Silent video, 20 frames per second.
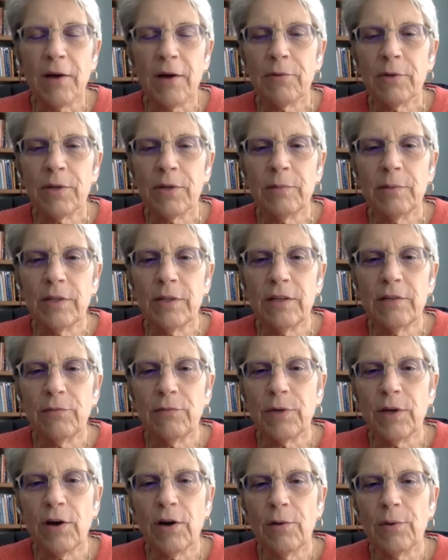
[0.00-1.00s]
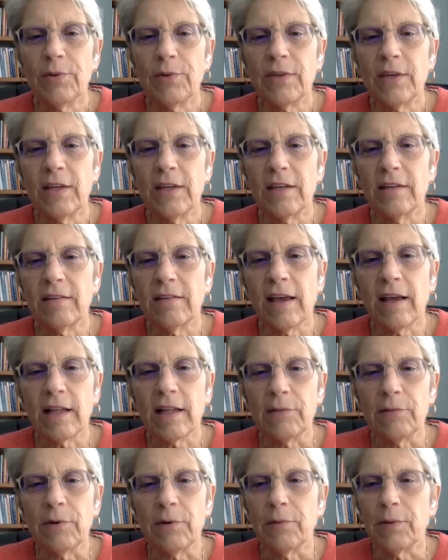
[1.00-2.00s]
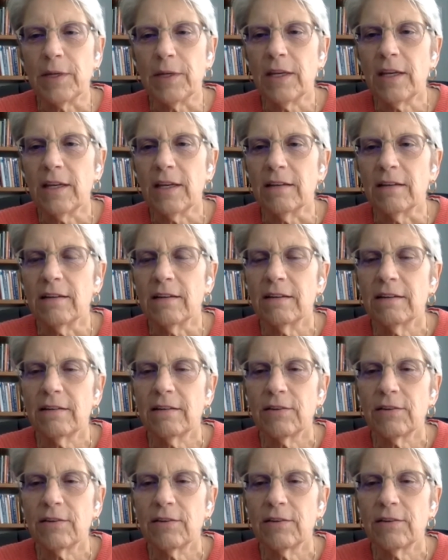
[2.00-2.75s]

I really believe we always get exactly what we need.